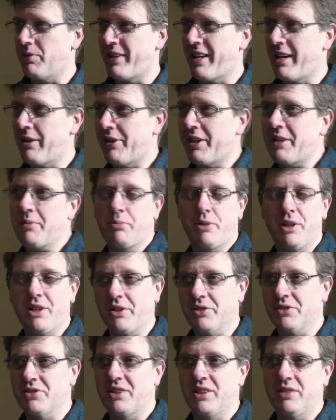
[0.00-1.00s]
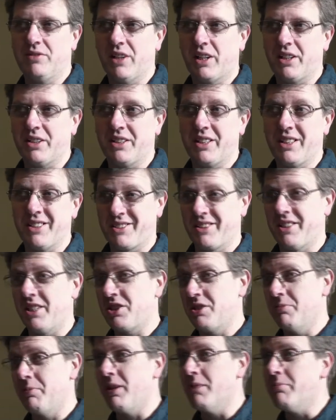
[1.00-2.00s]
without any preconceived ideas, can
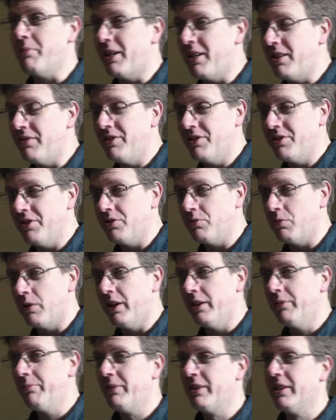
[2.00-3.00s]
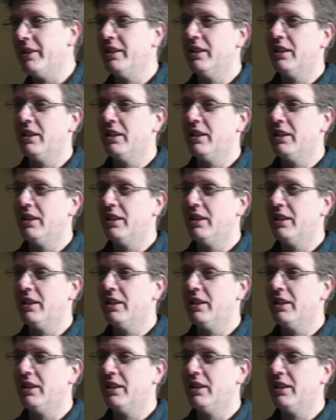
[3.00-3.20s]
actually be a benefit as well.